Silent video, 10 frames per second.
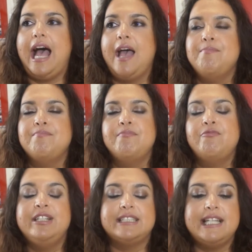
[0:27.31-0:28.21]

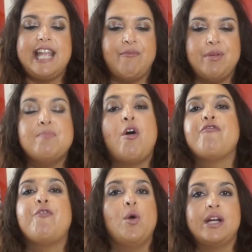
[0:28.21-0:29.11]
I'm recently I've been more
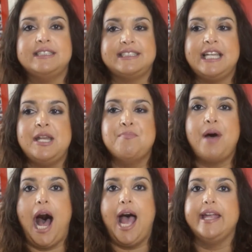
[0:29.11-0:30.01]
focused in
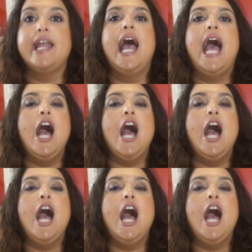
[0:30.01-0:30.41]
buying